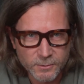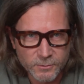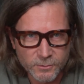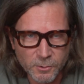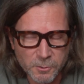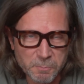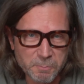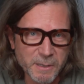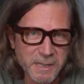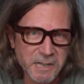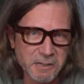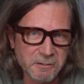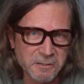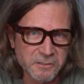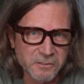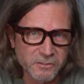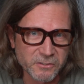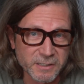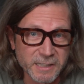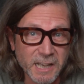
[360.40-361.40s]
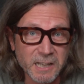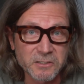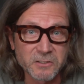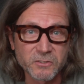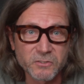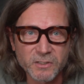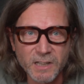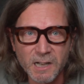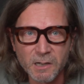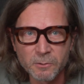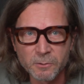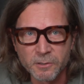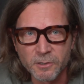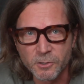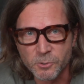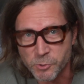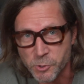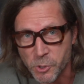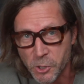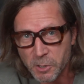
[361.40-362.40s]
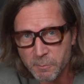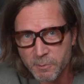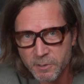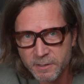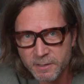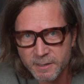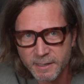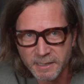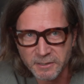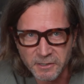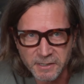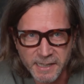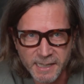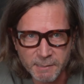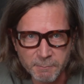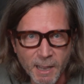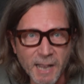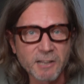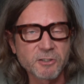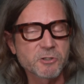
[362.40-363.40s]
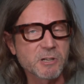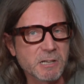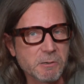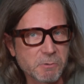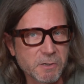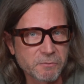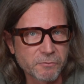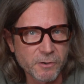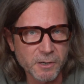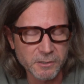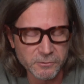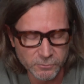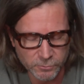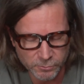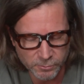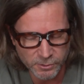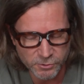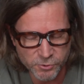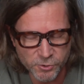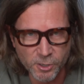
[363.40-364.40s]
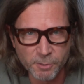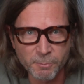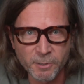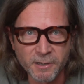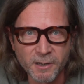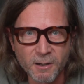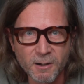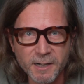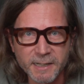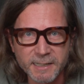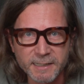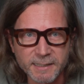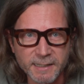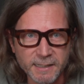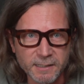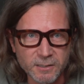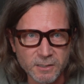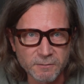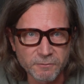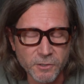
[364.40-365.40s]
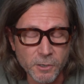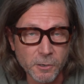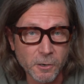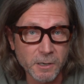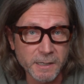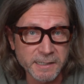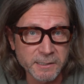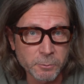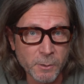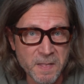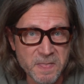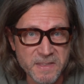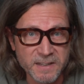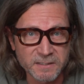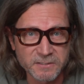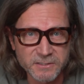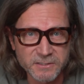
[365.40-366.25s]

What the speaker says: So Behrens does sound German, and the name actually refers to a German architect of the early 20th